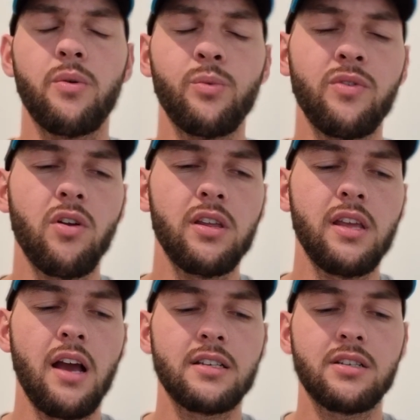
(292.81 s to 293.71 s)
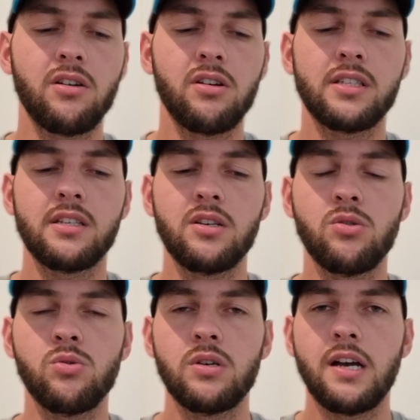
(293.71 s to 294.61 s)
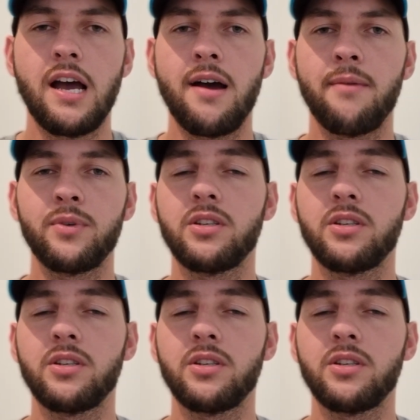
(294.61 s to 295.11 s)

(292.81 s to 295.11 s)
And we've got a young side still, which